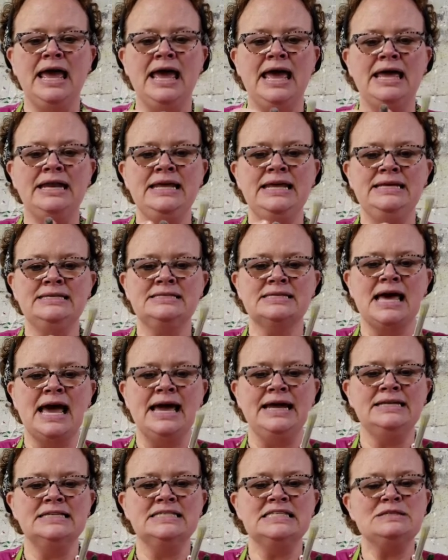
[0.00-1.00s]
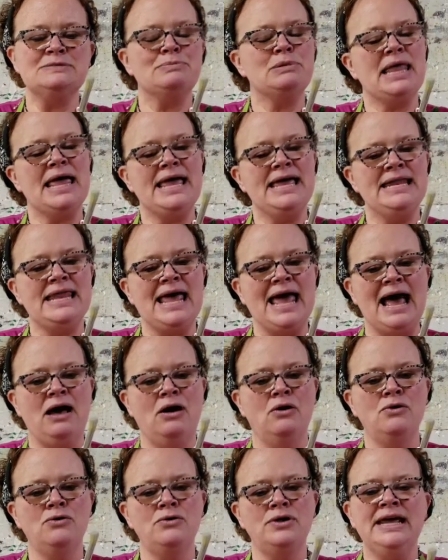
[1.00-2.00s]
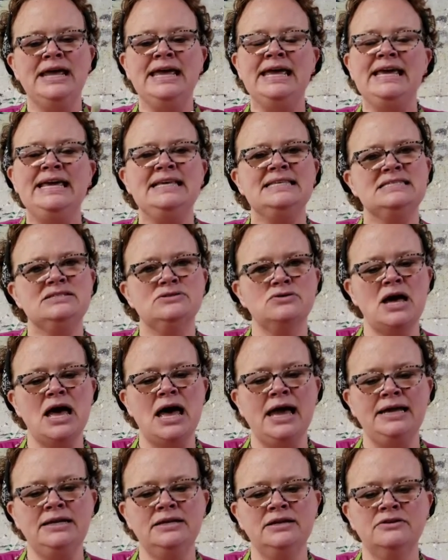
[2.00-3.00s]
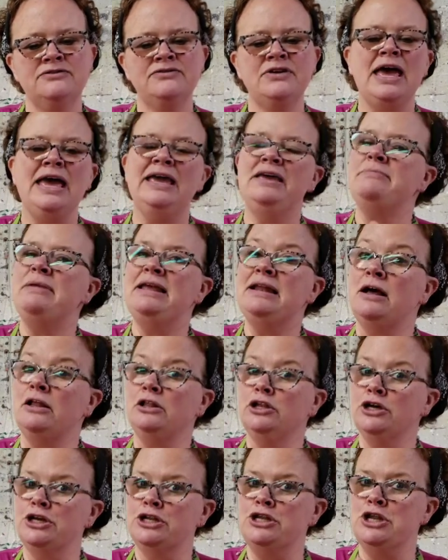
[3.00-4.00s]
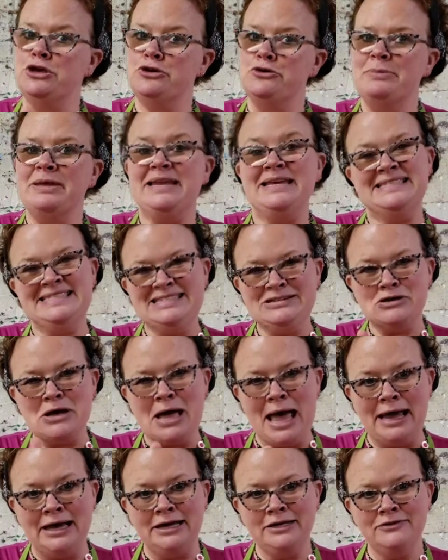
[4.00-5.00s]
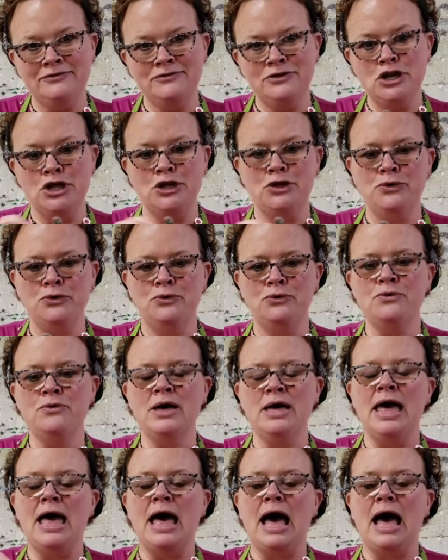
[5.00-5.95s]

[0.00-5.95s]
And he's kind of splayed out. He's still kind of, he may not look new, but he's still kind of new.